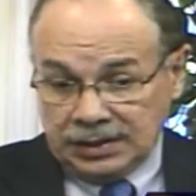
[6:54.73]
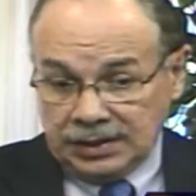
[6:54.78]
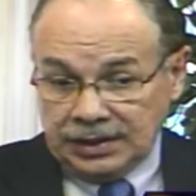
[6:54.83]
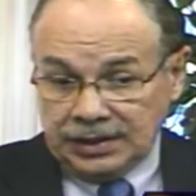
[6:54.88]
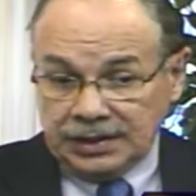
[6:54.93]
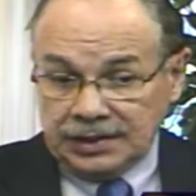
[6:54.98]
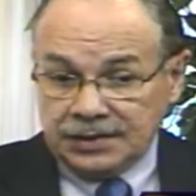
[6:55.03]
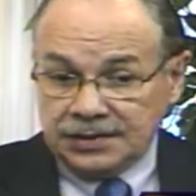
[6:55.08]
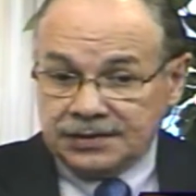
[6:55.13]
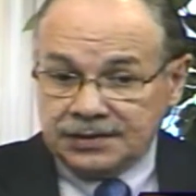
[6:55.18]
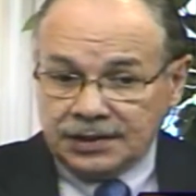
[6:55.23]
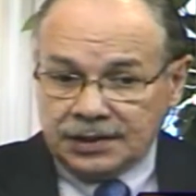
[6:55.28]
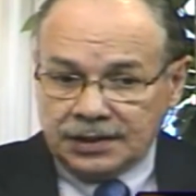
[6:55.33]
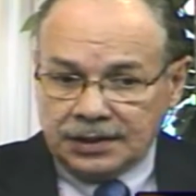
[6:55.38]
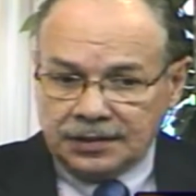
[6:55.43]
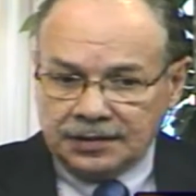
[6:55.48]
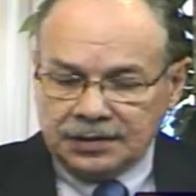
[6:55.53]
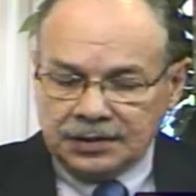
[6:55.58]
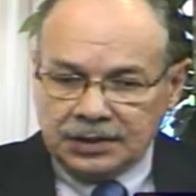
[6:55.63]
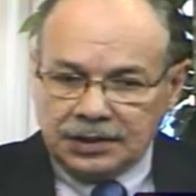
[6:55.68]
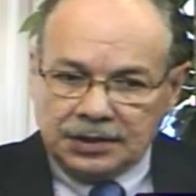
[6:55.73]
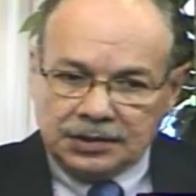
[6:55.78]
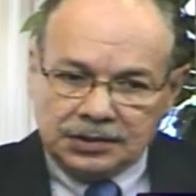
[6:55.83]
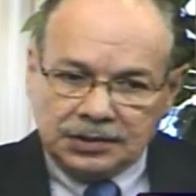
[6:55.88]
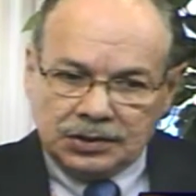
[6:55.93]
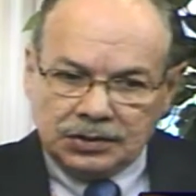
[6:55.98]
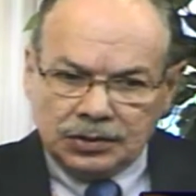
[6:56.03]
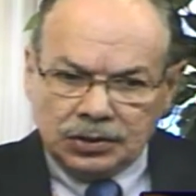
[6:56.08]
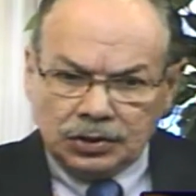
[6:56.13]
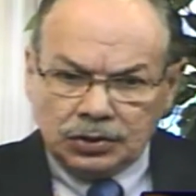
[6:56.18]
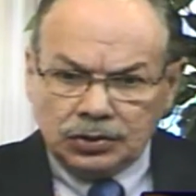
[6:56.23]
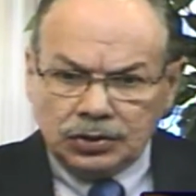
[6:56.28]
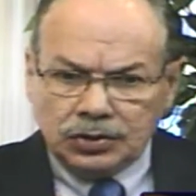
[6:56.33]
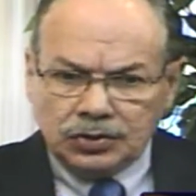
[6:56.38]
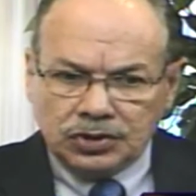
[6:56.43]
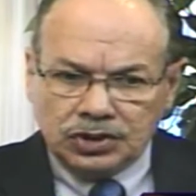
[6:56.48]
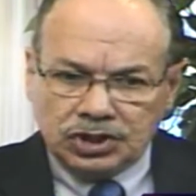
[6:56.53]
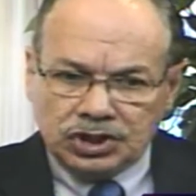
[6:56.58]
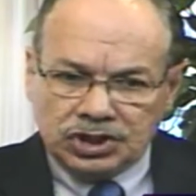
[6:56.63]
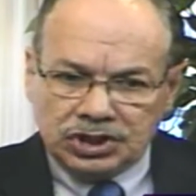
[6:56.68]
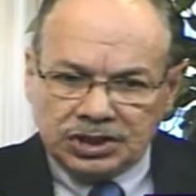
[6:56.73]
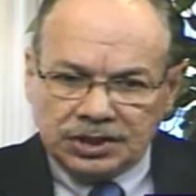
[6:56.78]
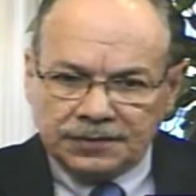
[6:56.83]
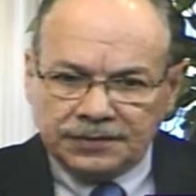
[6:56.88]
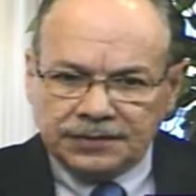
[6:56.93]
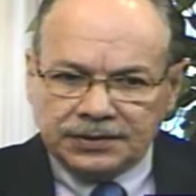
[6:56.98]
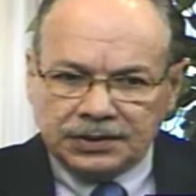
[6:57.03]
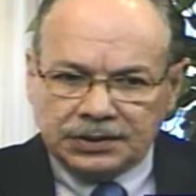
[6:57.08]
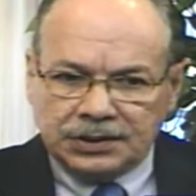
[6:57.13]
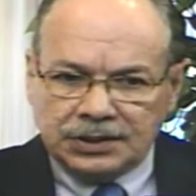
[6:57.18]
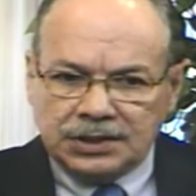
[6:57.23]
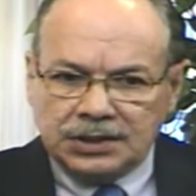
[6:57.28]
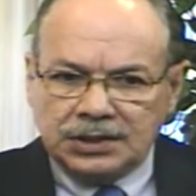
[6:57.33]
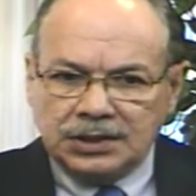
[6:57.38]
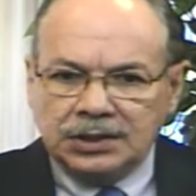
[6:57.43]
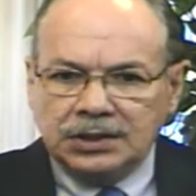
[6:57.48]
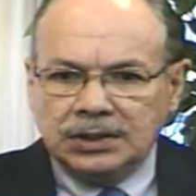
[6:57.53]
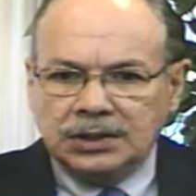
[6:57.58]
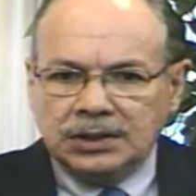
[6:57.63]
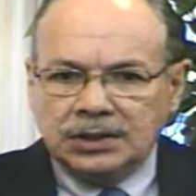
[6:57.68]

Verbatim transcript: is uh, you, you, you shift the